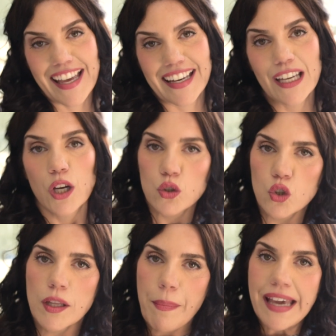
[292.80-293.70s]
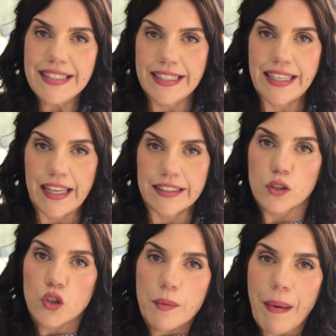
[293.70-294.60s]
said, "Do the bicycle,
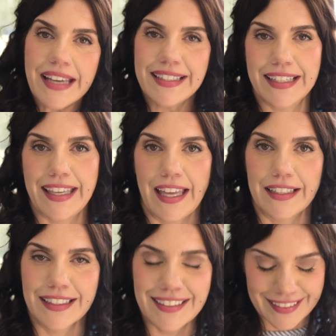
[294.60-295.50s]
do the bicycle."